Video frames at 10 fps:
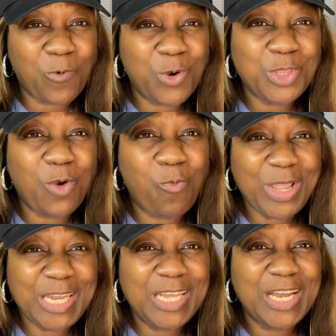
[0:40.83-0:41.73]
for the
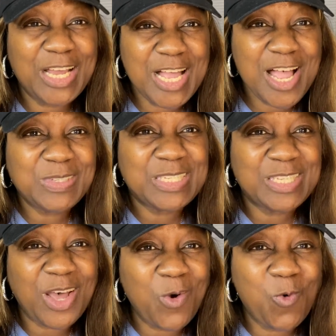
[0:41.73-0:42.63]
winning of
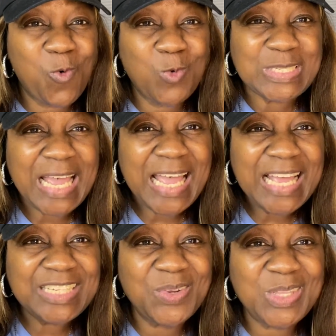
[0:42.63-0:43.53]
souls
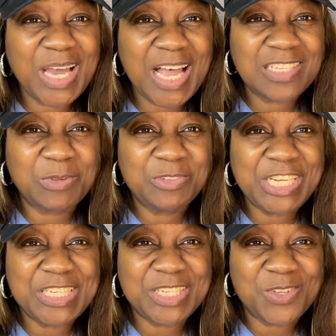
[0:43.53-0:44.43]
to the gospel of
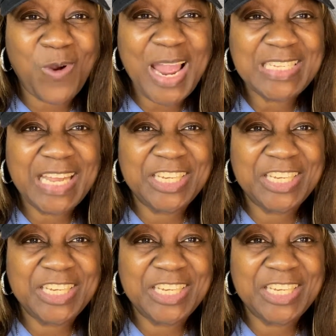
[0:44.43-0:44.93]
Jesus Christ.